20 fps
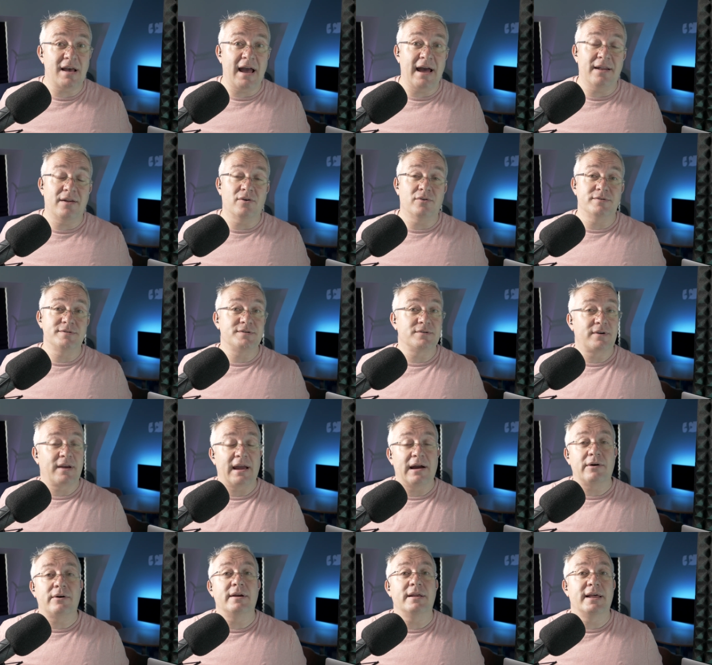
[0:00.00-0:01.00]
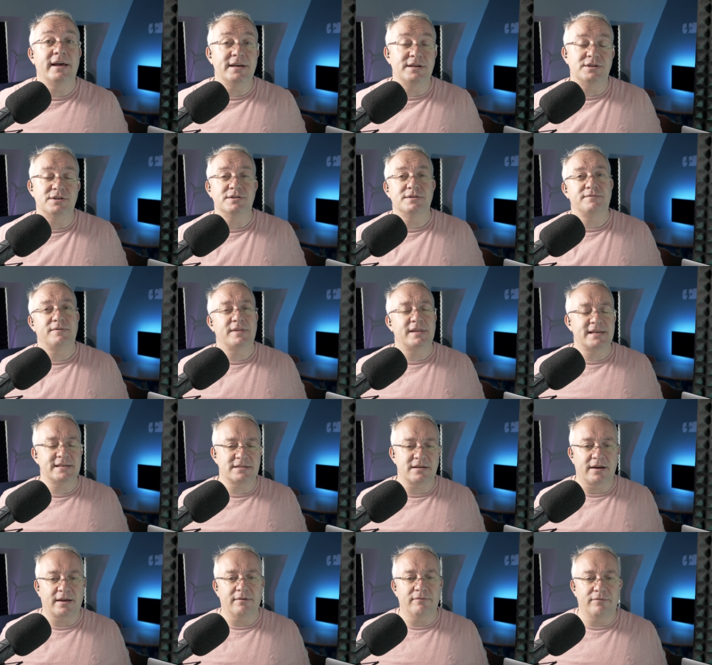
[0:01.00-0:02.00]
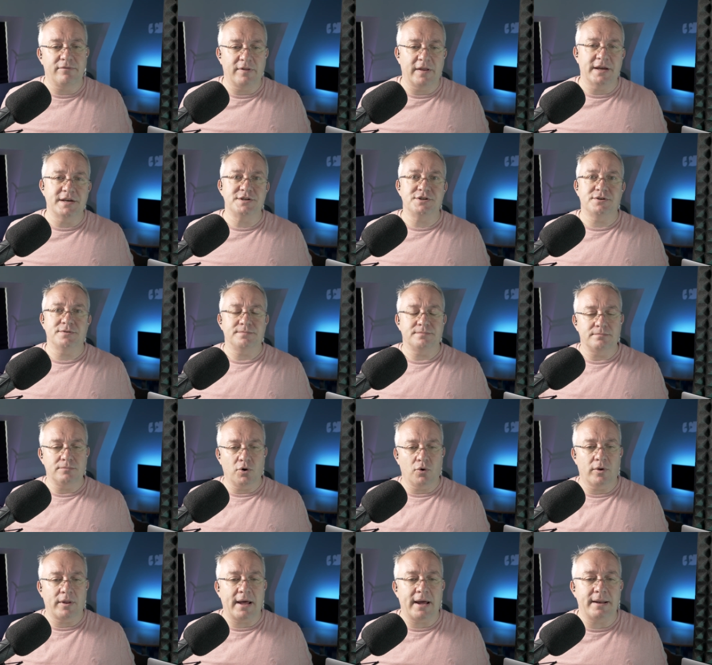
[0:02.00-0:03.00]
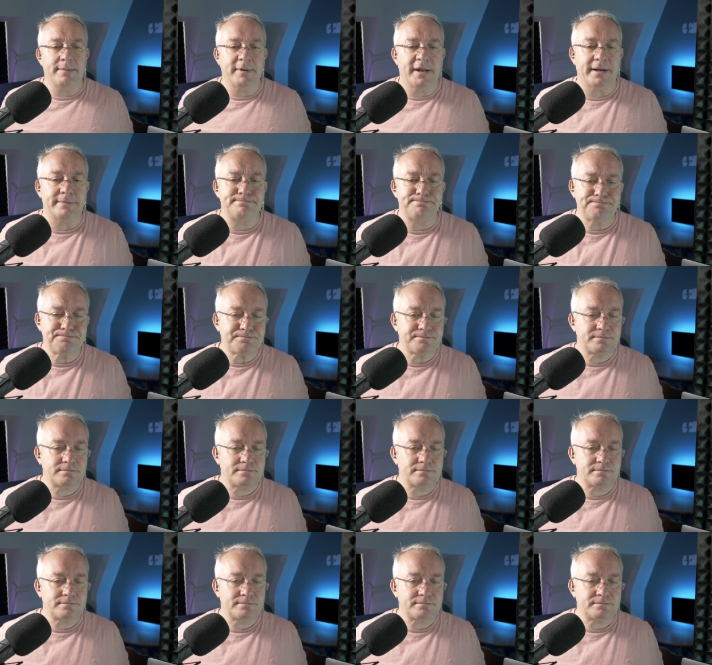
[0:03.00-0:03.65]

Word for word: and also calculations for things like inflation. More on that in a minute.